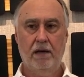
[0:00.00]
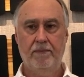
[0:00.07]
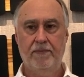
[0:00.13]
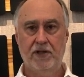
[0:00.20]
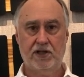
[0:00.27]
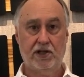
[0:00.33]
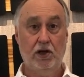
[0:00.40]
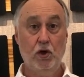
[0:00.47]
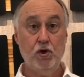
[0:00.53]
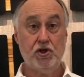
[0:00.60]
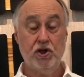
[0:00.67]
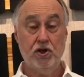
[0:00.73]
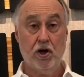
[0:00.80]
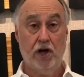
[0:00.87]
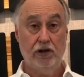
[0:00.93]

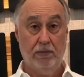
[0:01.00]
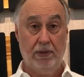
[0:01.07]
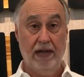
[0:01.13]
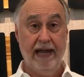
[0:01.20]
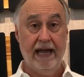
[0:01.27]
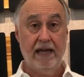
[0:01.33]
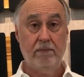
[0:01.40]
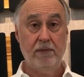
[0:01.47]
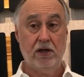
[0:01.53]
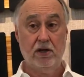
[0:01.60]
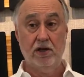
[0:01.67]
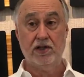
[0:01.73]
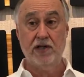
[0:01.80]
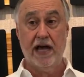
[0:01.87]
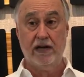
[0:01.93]
solution on the plant,
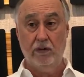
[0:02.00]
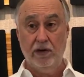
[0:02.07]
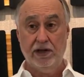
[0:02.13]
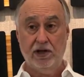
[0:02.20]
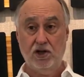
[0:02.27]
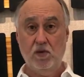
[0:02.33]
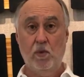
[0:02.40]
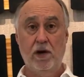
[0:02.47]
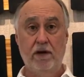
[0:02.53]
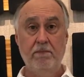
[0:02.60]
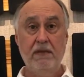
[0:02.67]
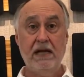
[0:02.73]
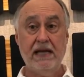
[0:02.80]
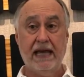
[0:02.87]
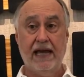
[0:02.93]
because not only do you want to
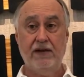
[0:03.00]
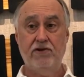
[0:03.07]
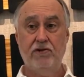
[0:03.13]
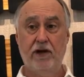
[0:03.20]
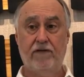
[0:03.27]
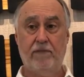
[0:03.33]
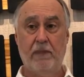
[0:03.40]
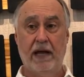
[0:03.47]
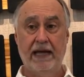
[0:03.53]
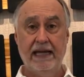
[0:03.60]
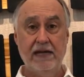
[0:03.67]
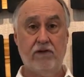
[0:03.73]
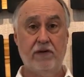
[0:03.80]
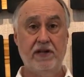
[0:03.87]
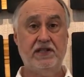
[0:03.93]
mitigate drift by
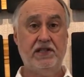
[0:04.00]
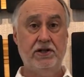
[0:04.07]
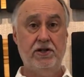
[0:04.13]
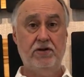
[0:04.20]
increasing the